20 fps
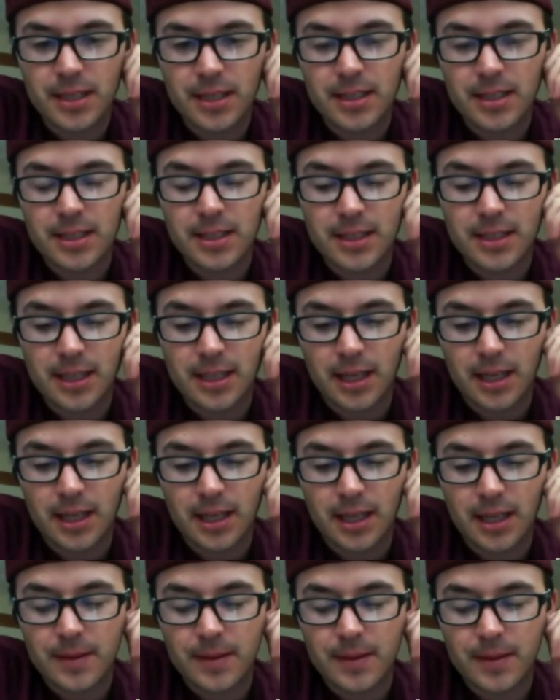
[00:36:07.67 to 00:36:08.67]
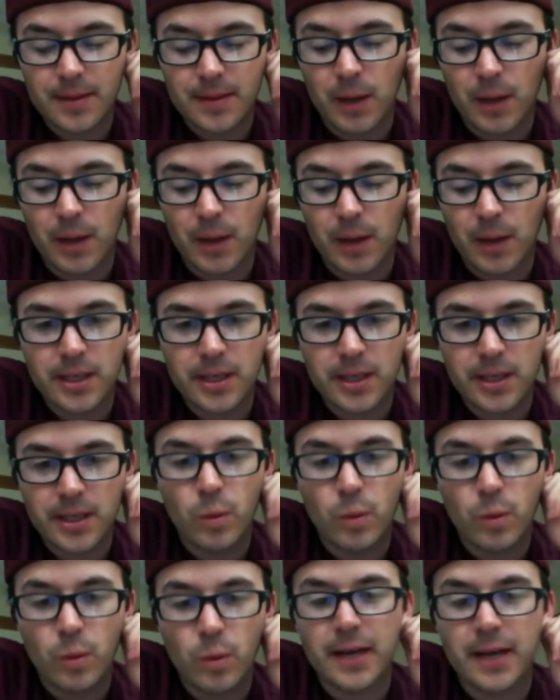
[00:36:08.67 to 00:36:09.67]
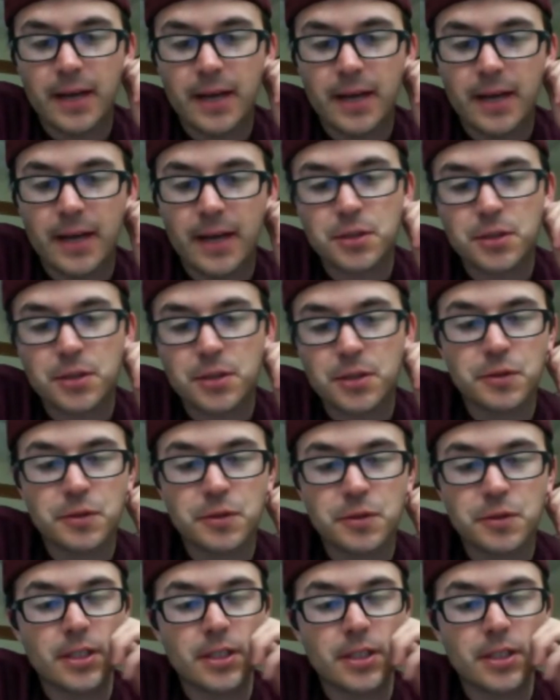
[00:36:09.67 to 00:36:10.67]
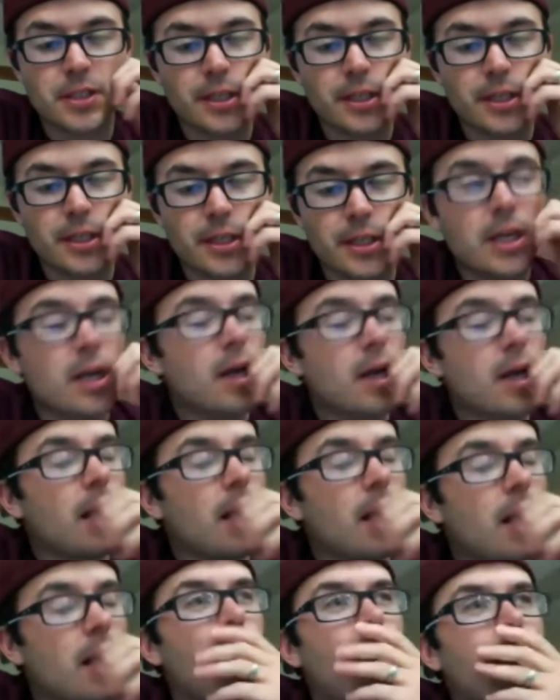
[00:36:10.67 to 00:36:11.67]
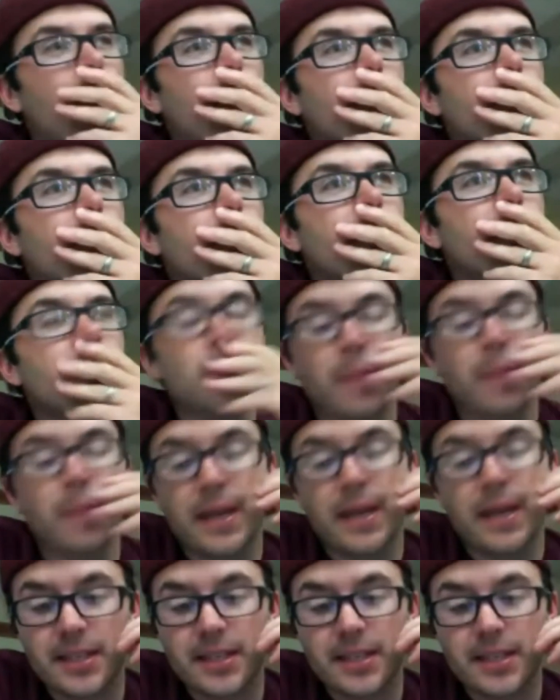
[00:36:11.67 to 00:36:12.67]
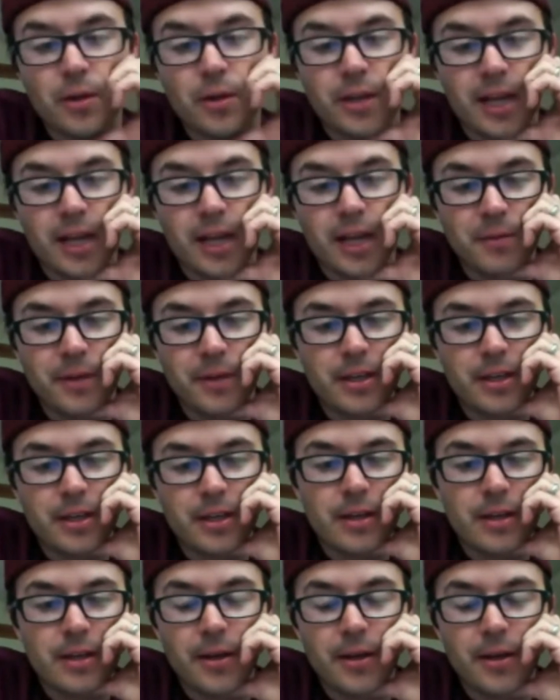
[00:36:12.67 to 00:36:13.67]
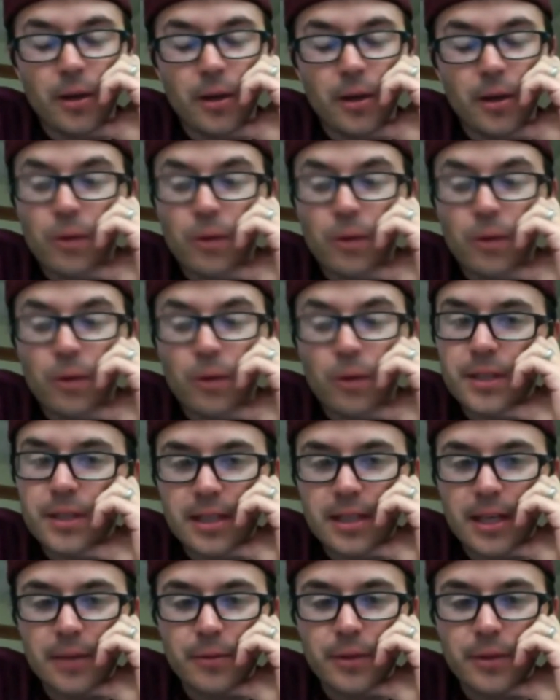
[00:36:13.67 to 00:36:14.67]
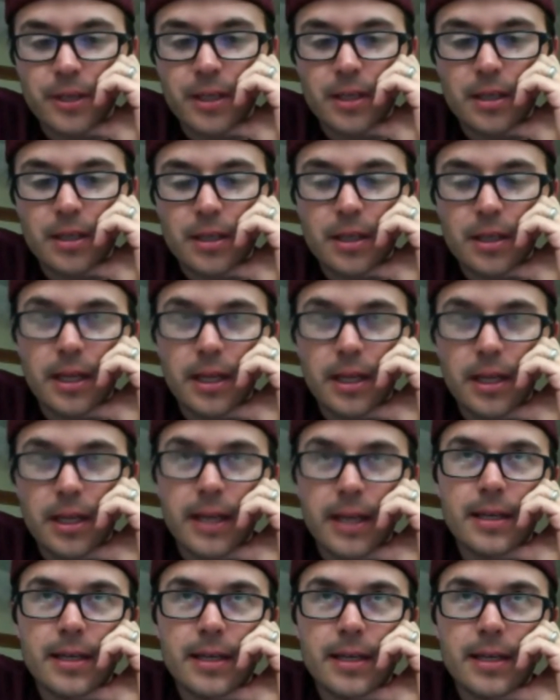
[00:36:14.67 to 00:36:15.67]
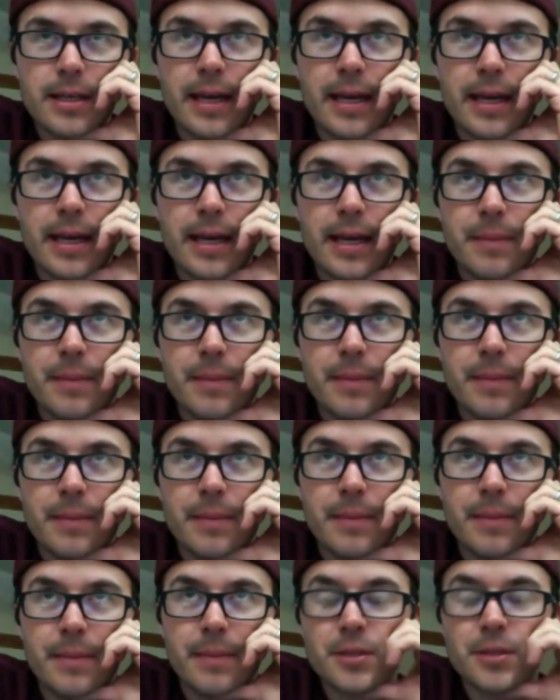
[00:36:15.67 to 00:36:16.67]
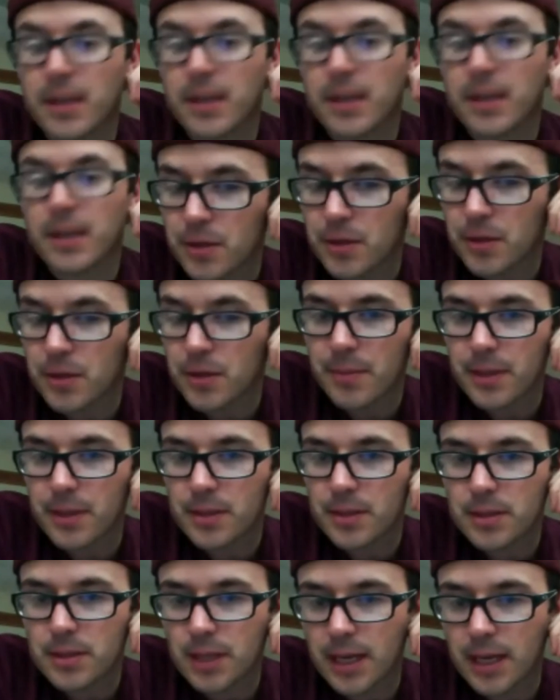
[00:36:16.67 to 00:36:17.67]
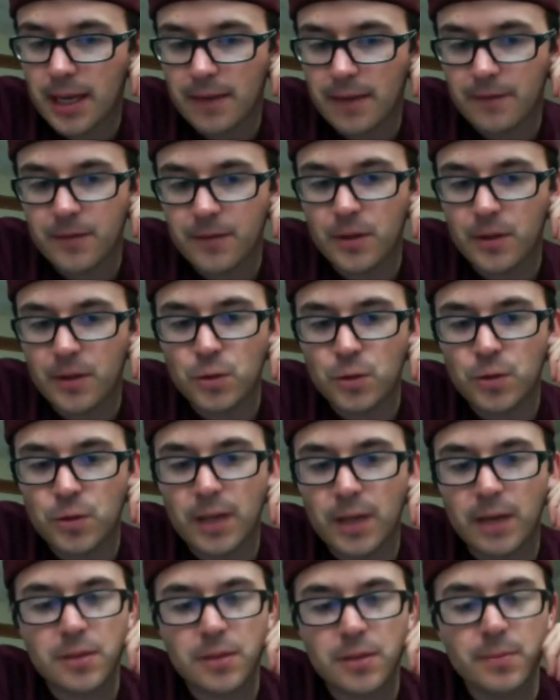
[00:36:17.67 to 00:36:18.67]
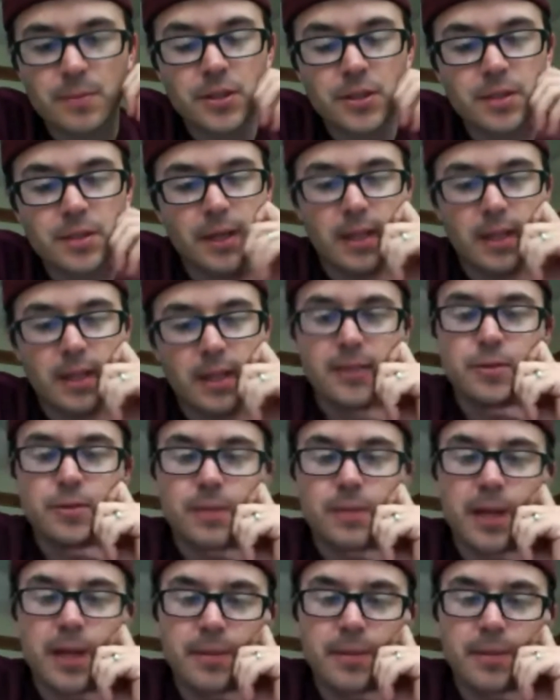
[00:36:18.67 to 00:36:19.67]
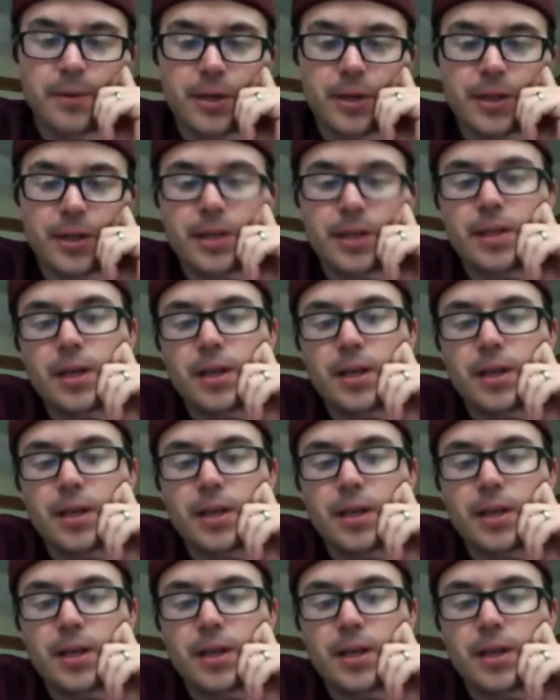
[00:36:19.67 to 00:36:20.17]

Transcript: I think that, I read 1,000 children's books a year. So my kids know that I'm a reader. I know the books that they read, and I'm able to recommend great books. I have, 2,000 books in my classroom library.